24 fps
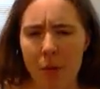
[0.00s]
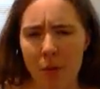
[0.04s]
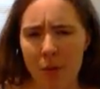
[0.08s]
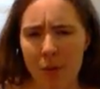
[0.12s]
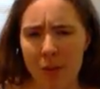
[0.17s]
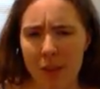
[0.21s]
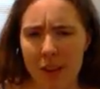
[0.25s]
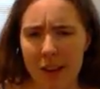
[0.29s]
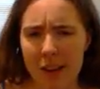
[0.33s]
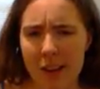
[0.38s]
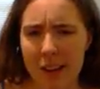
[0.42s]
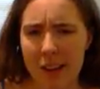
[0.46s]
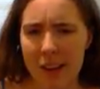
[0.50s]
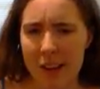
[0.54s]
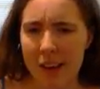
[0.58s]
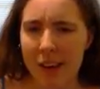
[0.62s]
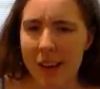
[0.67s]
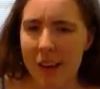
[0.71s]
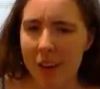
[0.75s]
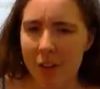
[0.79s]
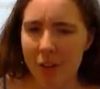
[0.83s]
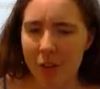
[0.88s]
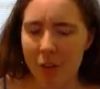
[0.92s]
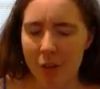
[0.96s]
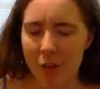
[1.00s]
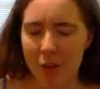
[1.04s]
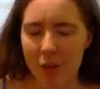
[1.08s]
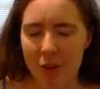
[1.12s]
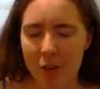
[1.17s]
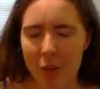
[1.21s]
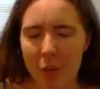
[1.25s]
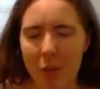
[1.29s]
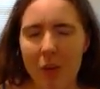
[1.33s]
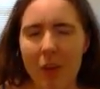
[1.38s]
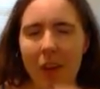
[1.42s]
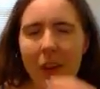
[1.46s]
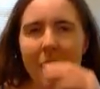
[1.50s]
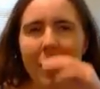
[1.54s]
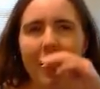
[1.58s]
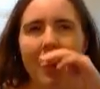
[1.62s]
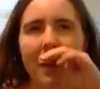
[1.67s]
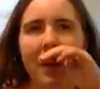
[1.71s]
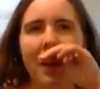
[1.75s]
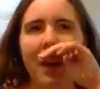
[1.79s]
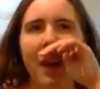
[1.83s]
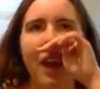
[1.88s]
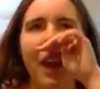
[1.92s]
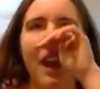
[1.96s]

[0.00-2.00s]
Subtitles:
or at least that he can turn into a Titan.